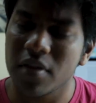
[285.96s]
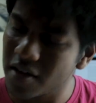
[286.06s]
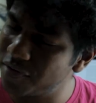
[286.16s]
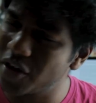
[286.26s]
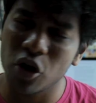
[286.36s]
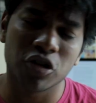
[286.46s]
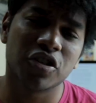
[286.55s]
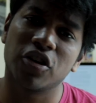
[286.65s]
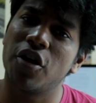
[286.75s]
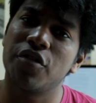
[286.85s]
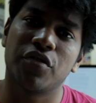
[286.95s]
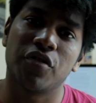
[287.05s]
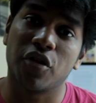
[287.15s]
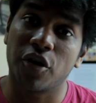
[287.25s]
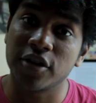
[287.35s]
they also go through
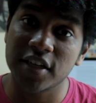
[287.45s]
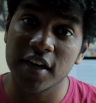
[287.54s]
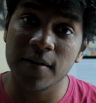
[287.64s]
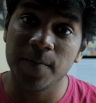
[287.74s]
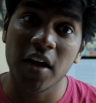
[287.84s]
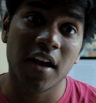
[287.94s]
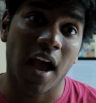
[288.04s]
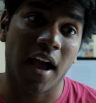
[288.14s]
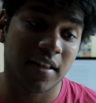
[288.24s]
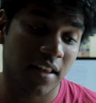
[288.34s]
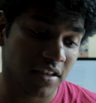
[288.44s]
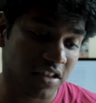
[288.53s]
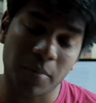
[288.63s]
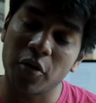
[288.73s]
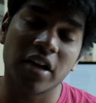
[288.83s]
content, and they
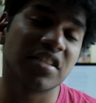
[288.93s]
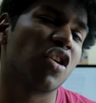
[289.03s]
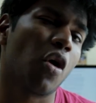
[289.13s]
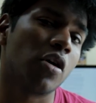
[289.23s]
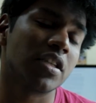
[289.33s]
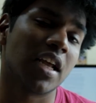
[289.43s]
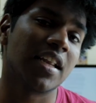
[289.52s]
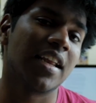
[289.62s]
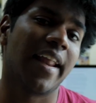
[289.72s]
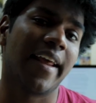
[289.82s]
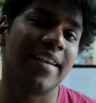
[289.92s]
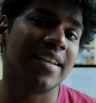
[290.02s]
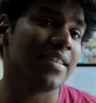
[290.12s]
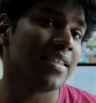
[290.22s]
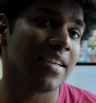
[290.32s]
summarize the content in an
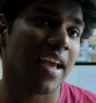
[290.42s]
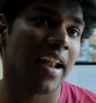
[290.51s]
easy and